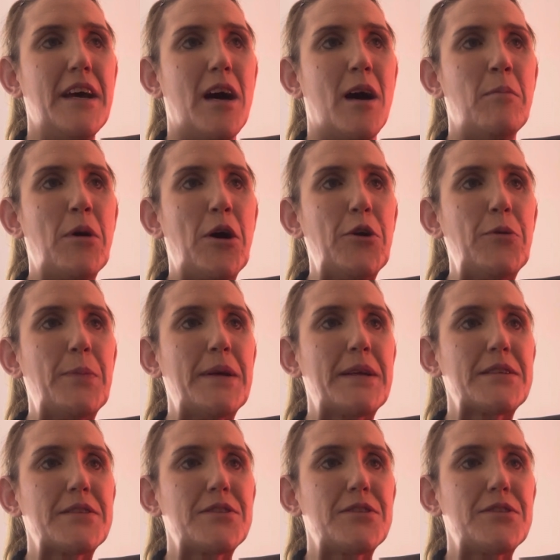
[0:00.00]
I'm
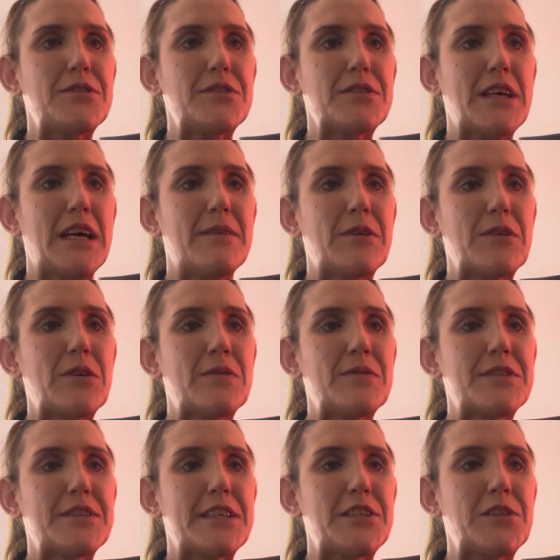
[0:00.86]
hoping to, to have a
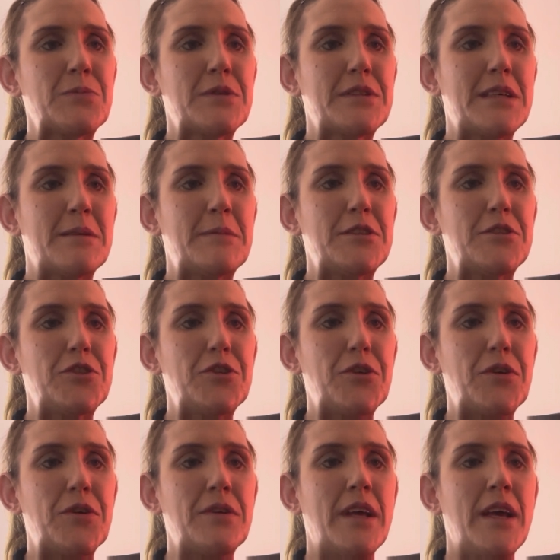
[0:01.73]
conversation with them in
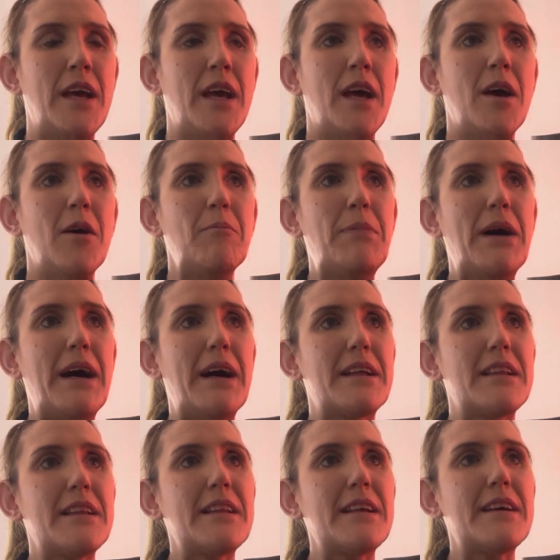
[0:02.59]
June.
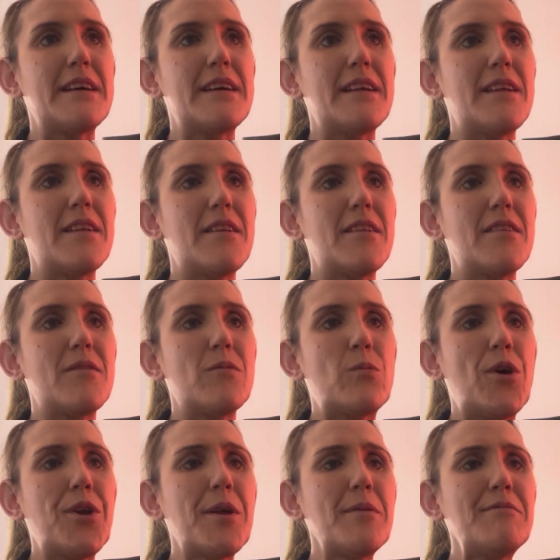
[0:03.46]
But
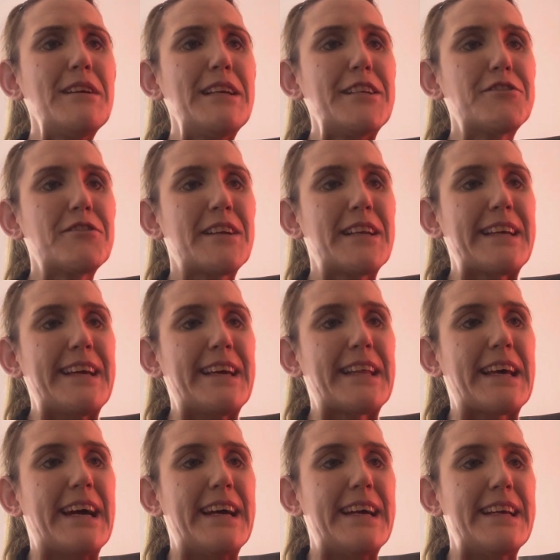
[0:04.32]
what I'm really trying to get
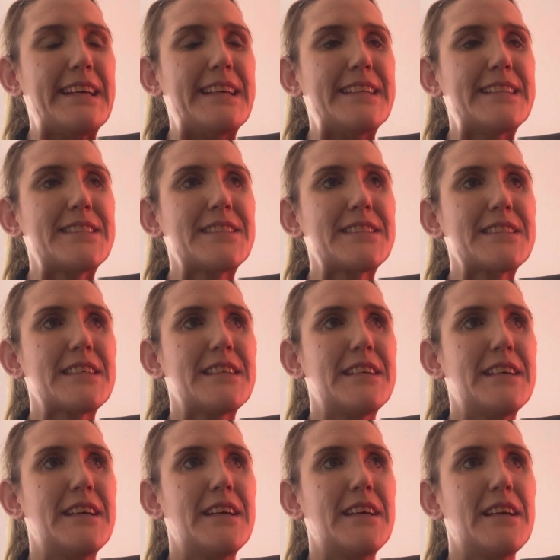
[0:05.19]
at is
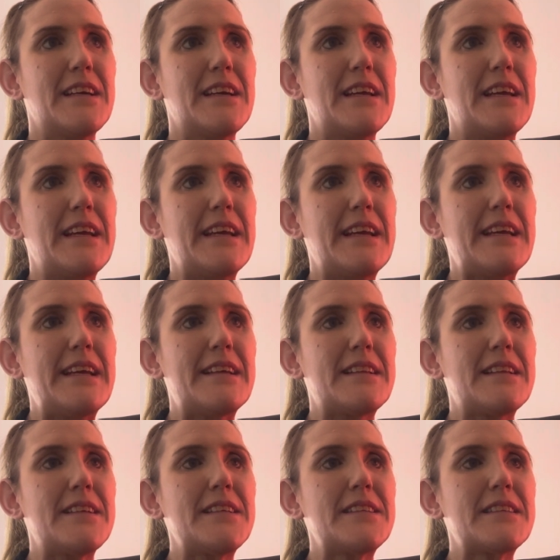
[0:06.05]
it,
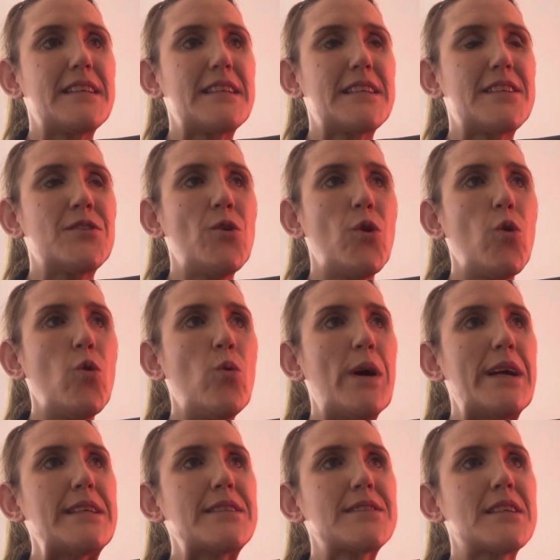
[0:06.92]
it's not
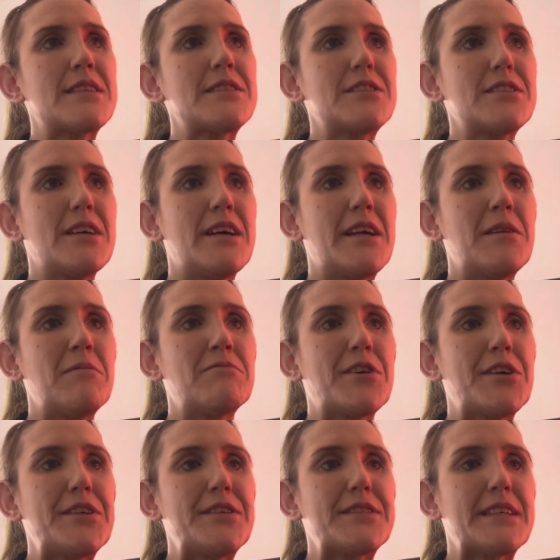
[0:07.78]
always sunshine and
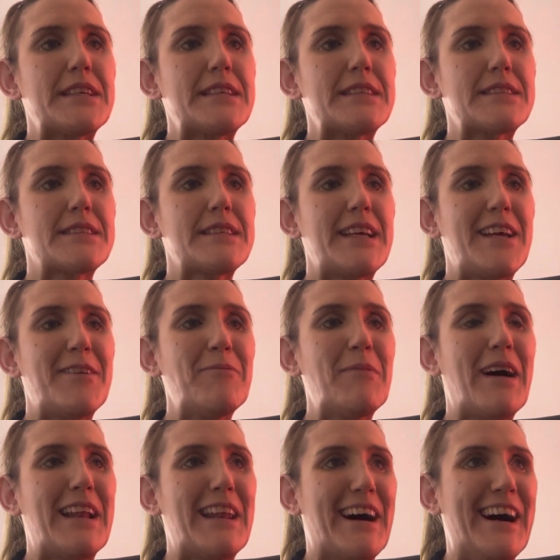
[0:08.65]
roses in
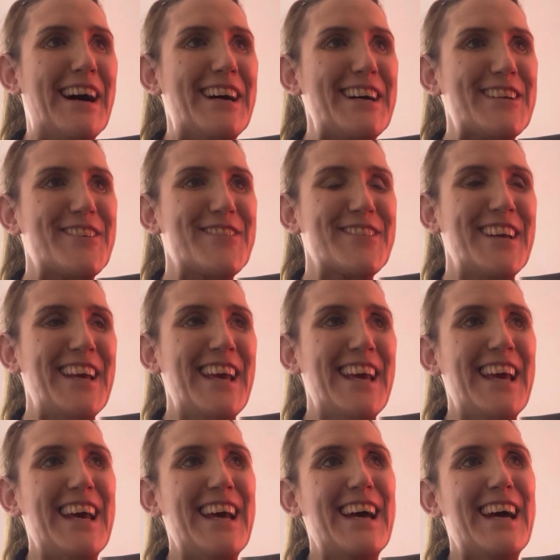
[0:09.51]
my life.
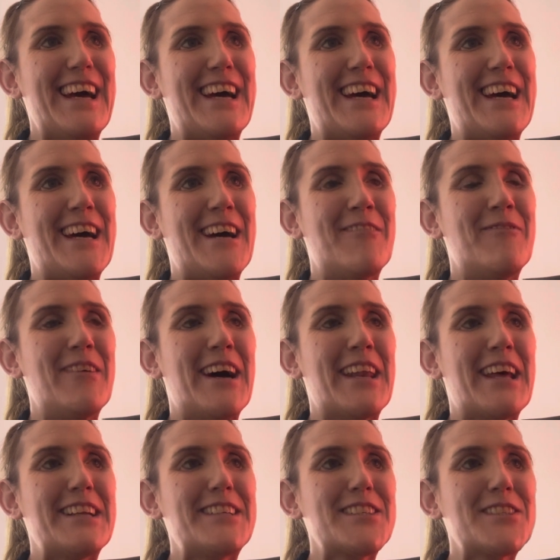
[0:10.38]
Um,
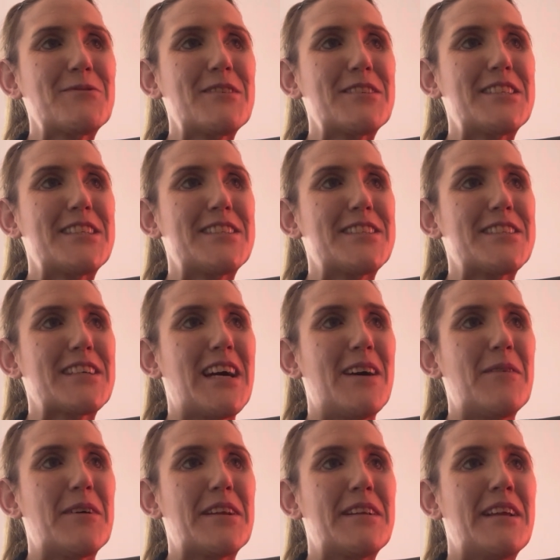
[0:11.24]
and I just wanted to
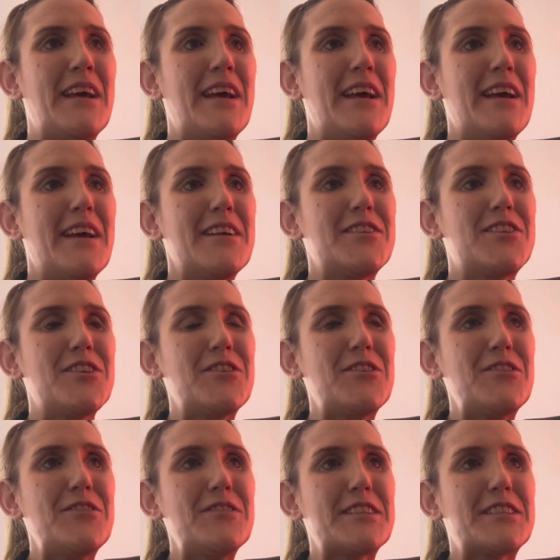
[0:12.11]
come and
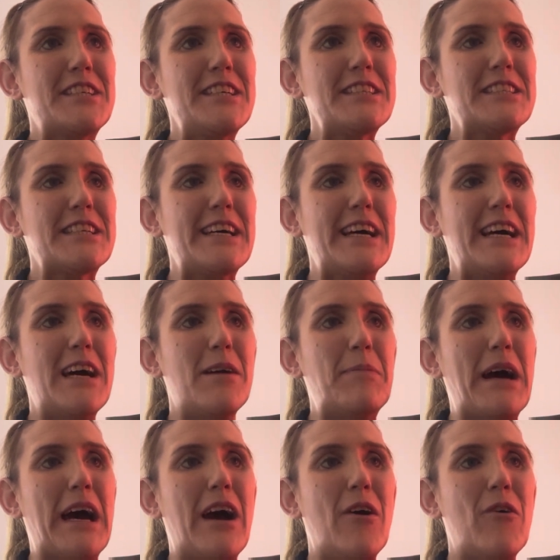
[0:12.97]
do a chit chat
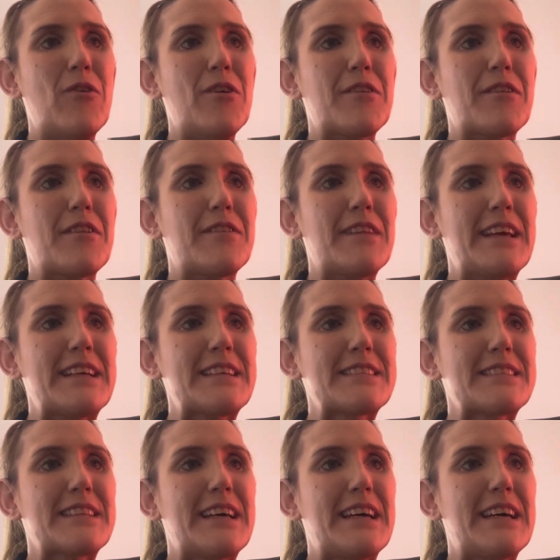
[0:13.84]
about all of the
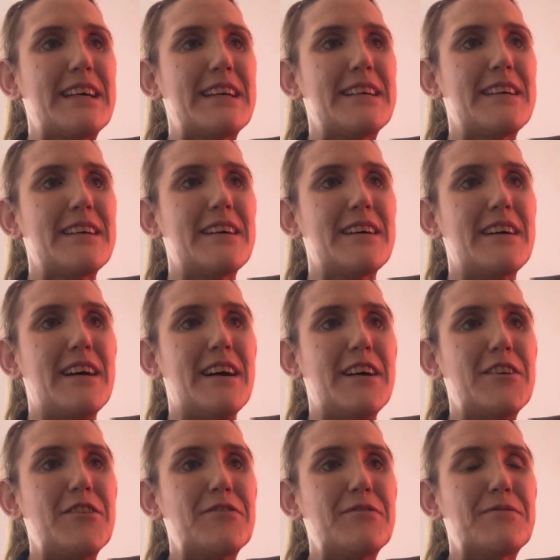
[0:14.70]
things that
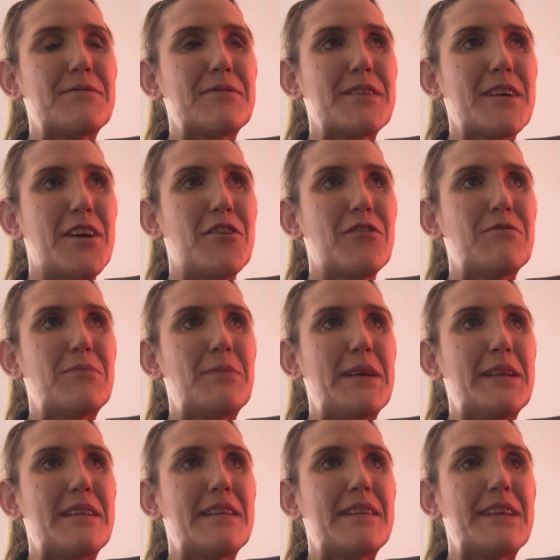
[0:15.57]
I've kind of
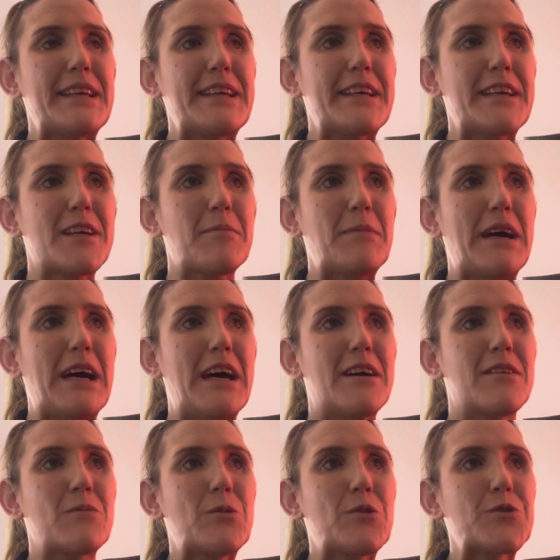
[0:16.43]
been thinking
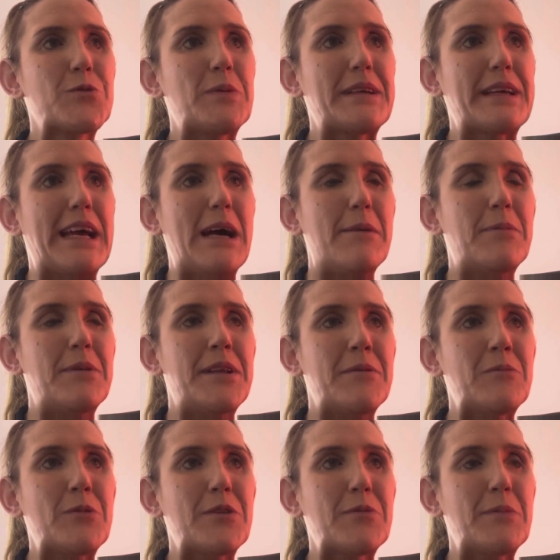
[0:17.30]
about and what's been
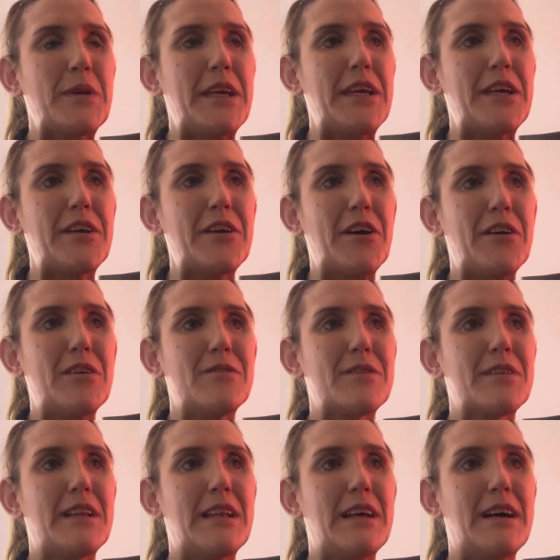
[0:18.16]
happening with me
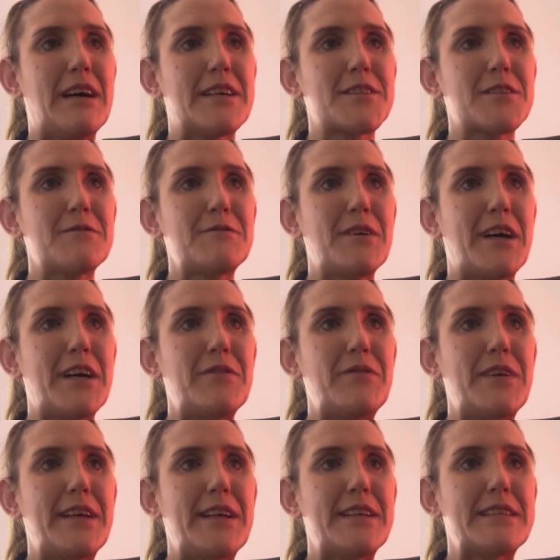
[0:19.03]
over the last
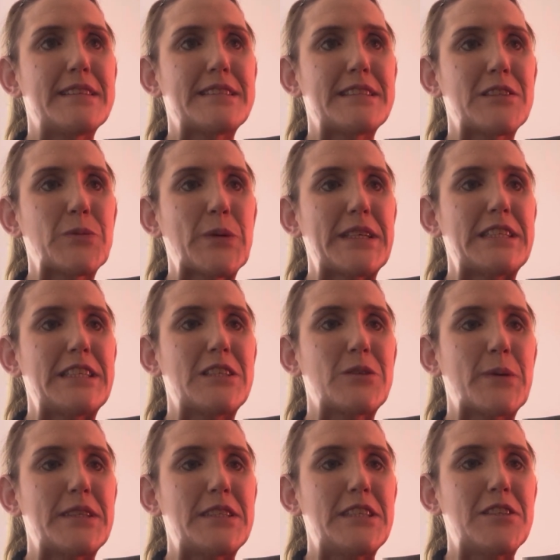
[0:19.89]
five years in
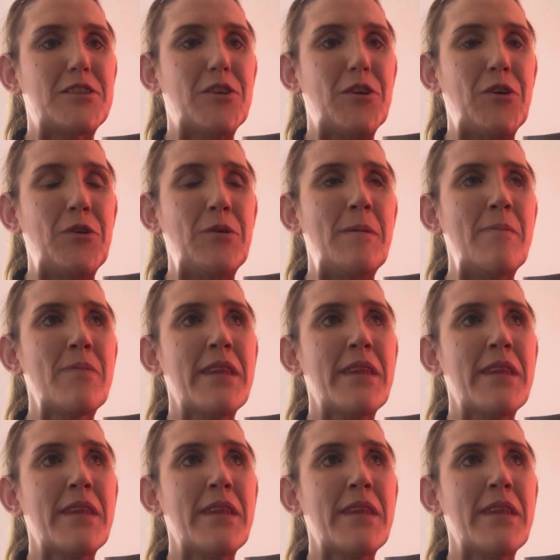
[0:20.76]
2022.